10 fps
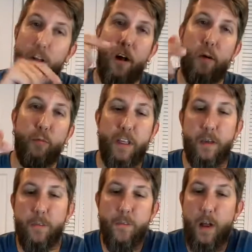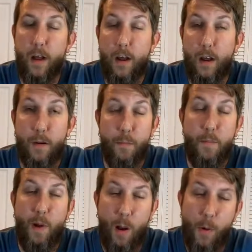I'll read them.
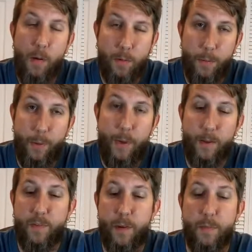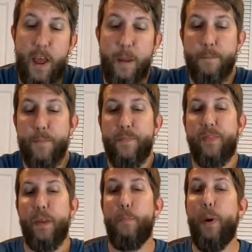I'll probably play them someday.
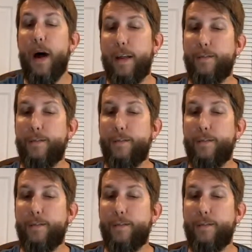But